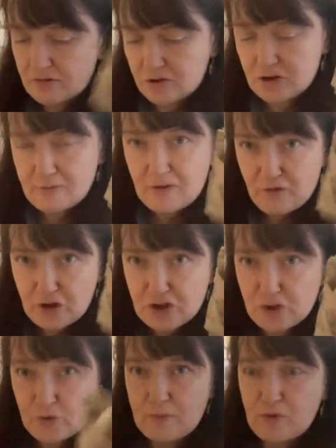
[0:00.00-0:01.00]
do my first
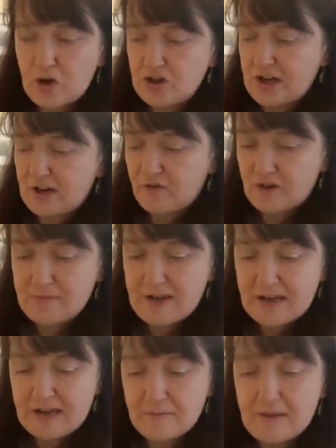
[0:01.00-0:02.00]
sewing project for the
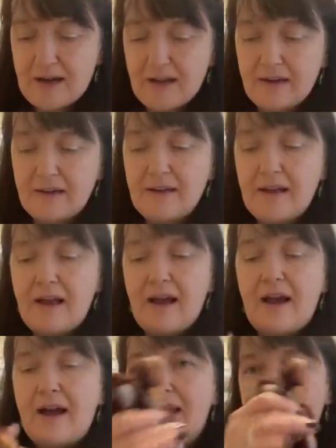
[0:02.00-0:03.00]
Making Mal
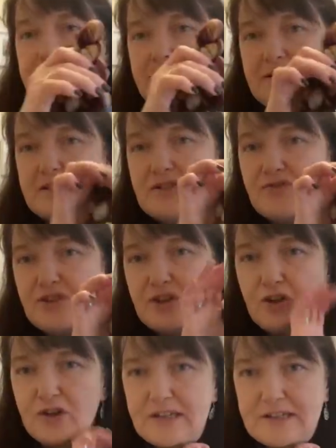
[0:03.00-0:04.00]
and this for the
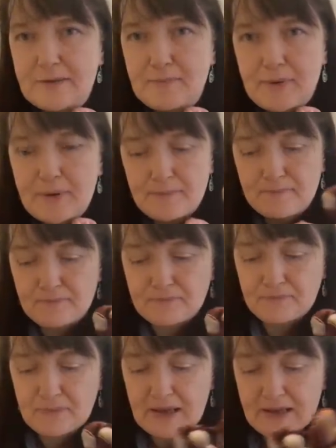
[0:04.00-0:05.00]
Lucky Dip
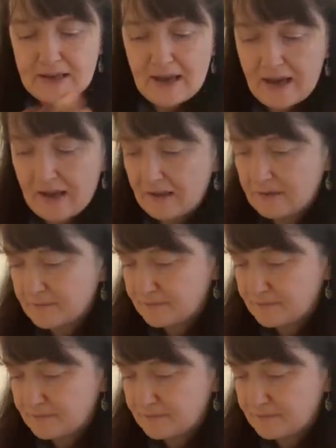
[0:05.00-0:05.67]
KAL.